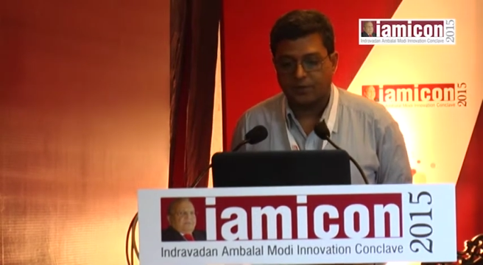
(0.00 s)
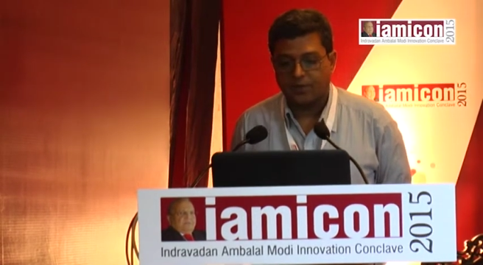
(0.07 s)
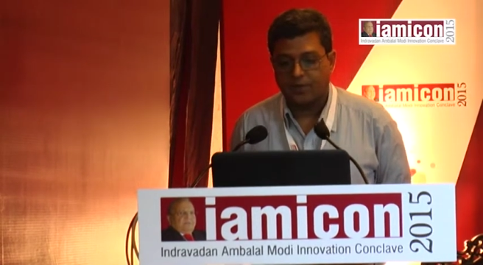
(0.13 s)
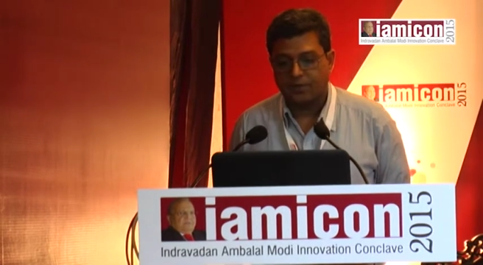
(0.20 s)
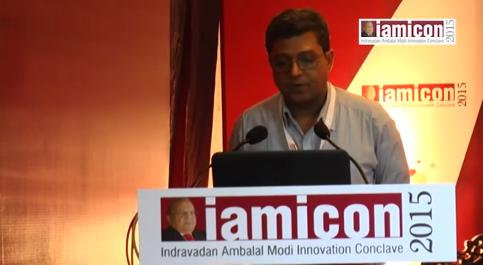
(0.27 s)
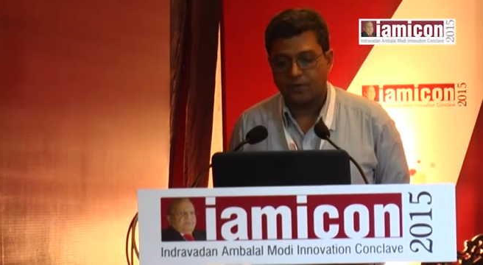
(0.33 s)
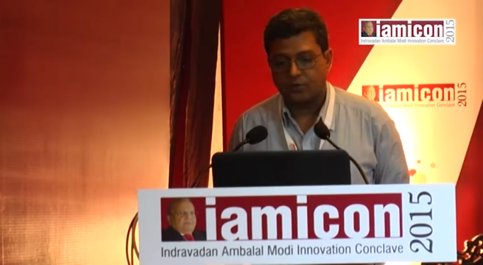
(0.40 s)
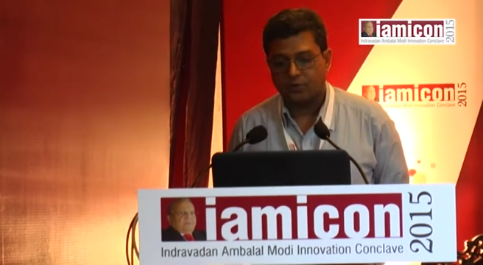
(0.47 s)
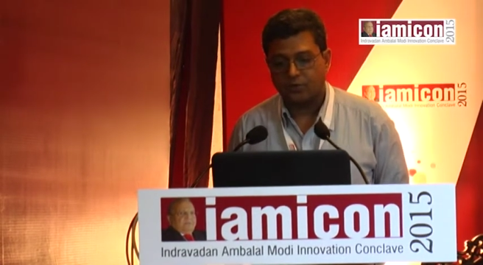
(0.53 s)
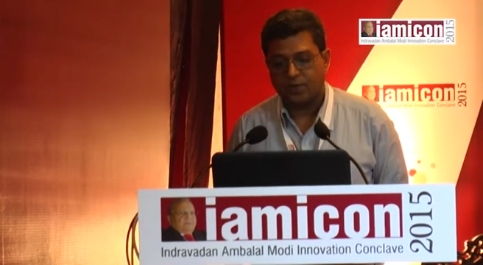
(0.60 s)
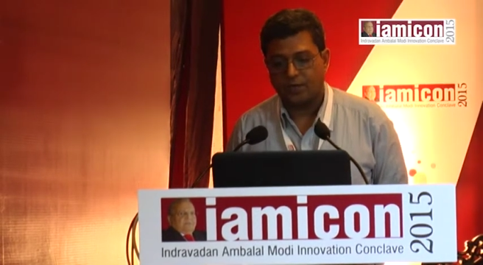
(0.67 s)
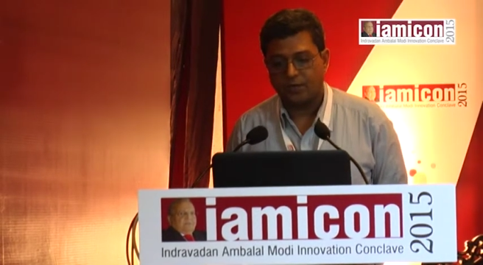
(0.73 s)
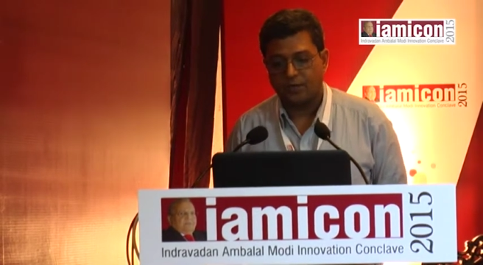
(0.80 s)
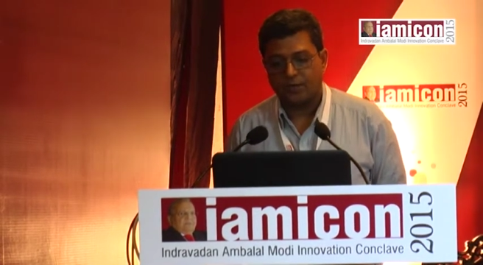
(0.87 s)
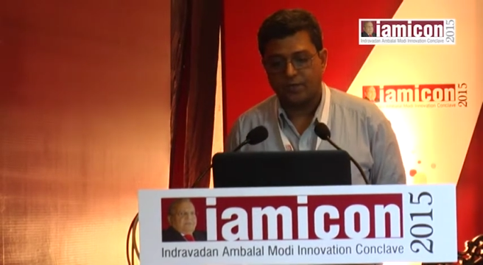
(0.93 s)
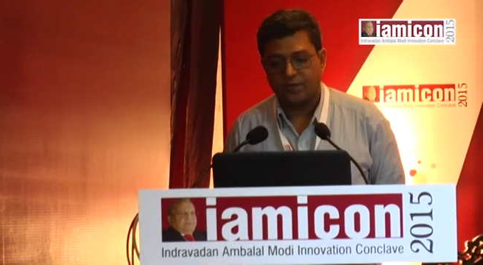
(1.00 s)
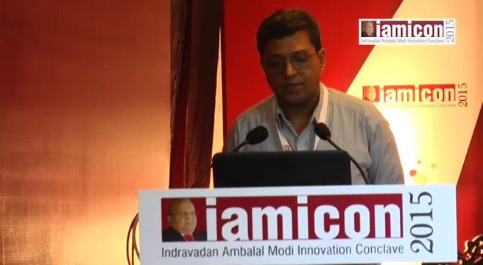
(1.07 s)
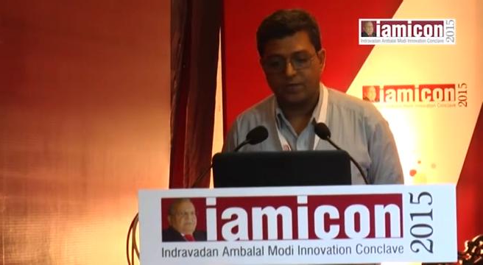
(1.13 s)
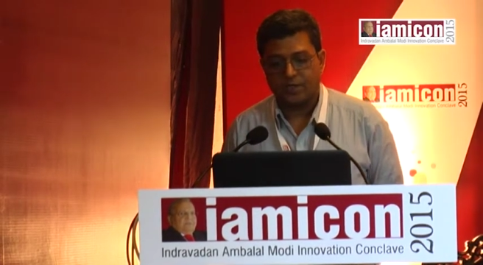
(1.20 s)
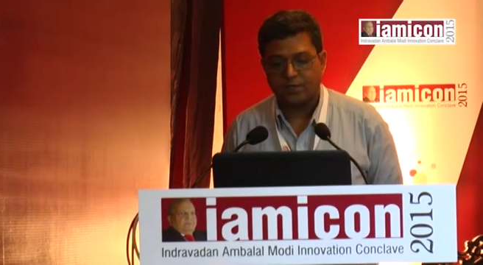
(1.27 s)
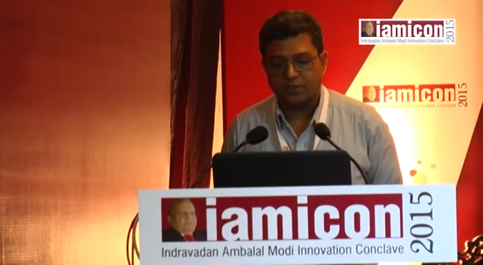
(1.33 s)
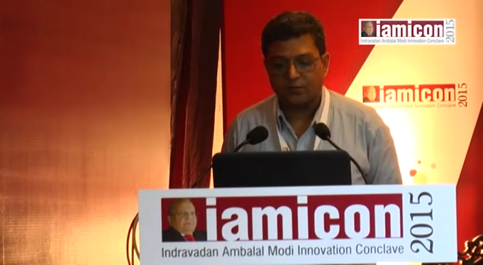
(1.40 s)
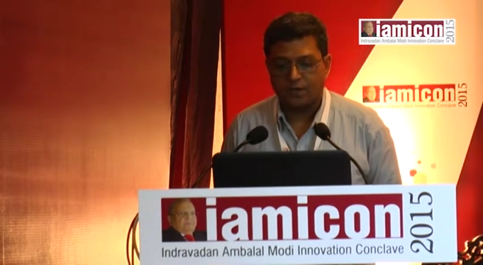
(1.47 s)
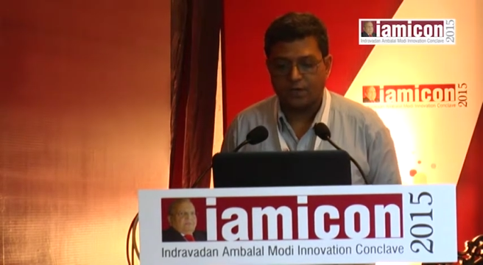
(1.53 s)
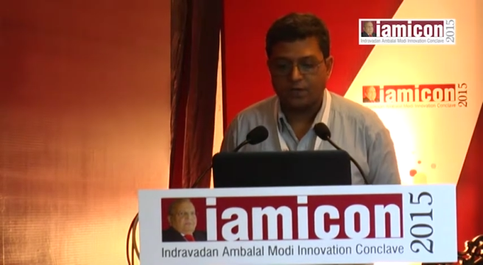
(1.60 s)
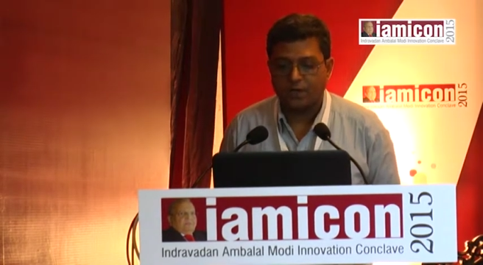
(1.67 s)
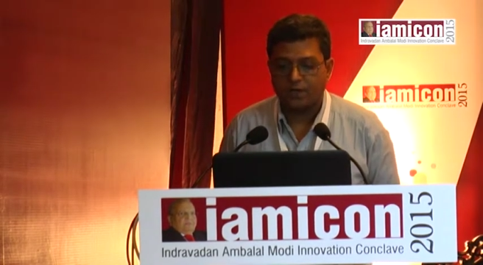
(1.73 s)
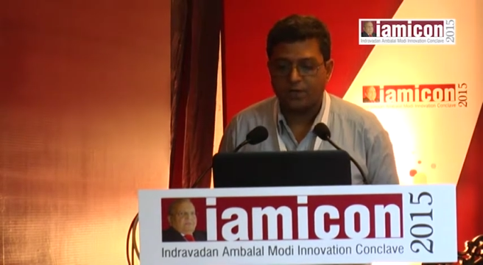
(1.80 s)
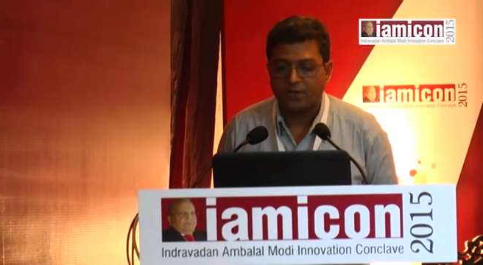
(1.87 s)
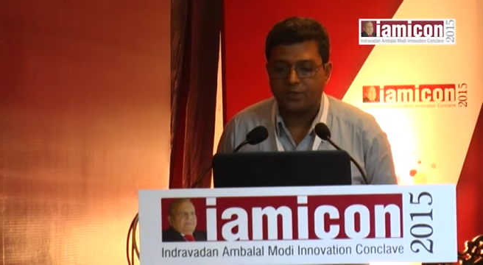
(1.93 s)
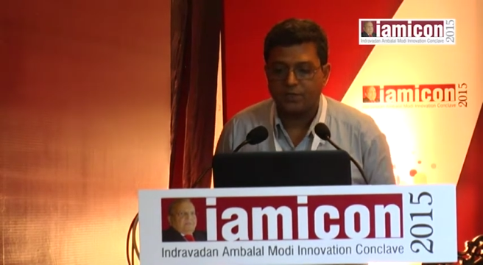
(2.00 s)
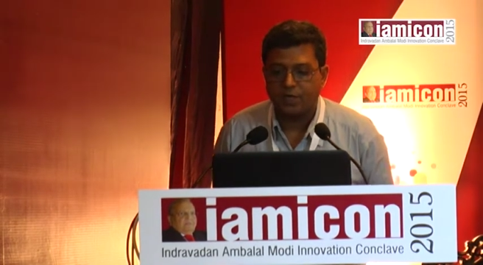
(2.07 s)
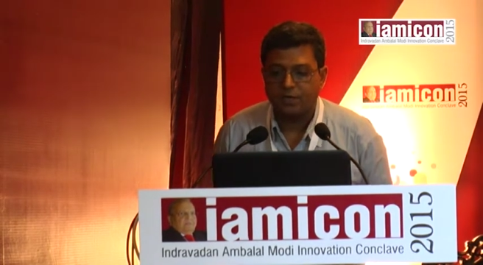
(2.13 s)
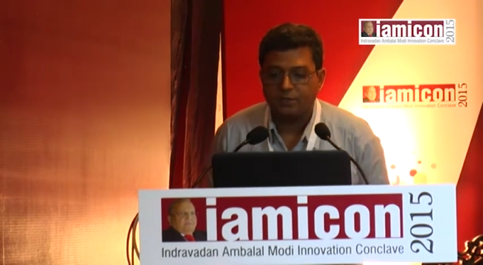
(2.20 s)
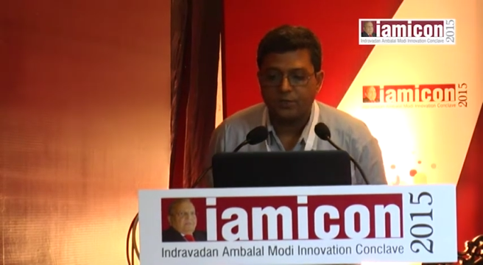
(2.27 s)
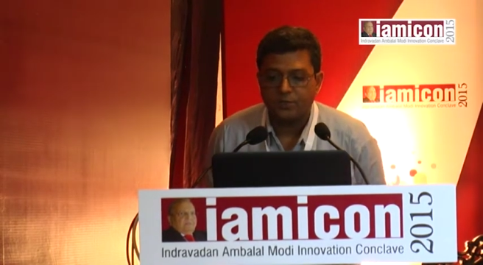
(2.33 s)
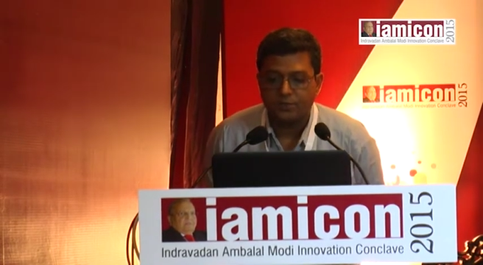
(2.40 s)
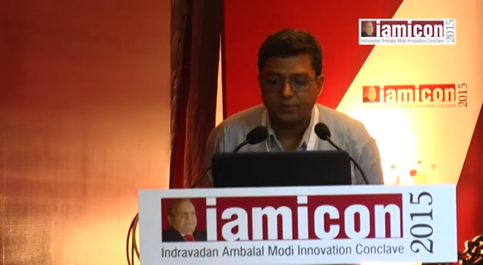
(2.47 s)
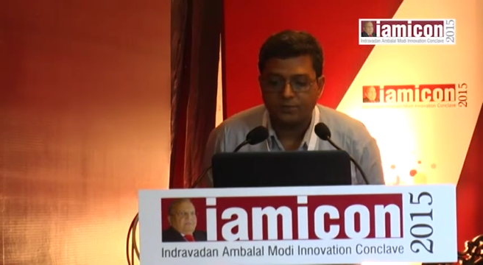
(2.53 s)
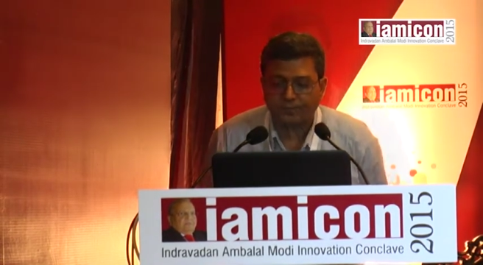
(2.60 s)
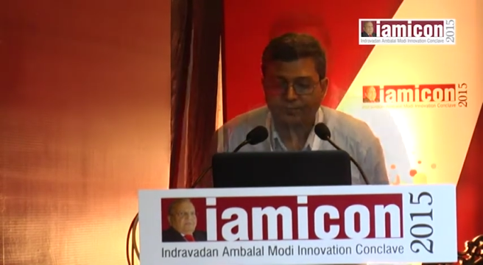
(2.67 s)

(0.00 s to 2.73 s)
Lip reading: That leads to synovitis, articular cartilage damage,